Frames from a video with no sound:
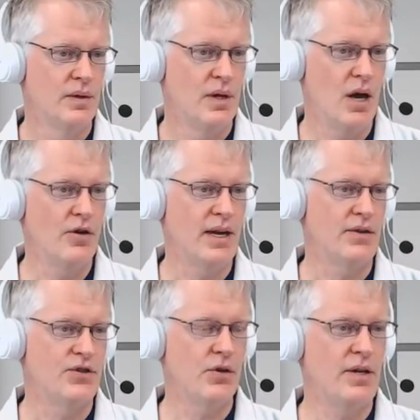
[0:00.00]
Okay,
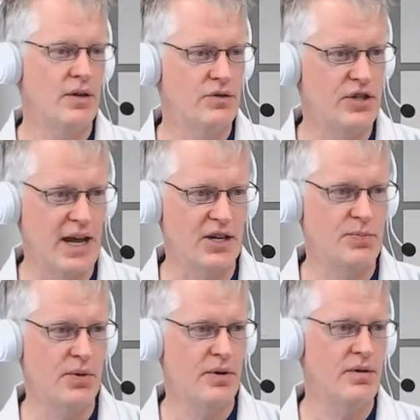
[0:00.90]
so here,
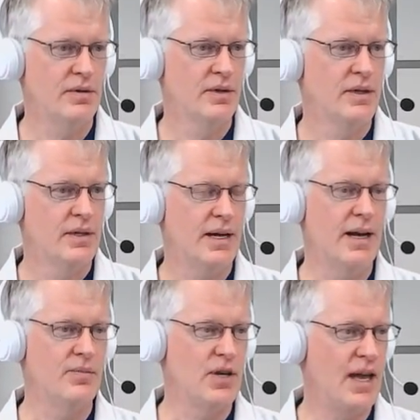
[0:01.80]
Jasper, you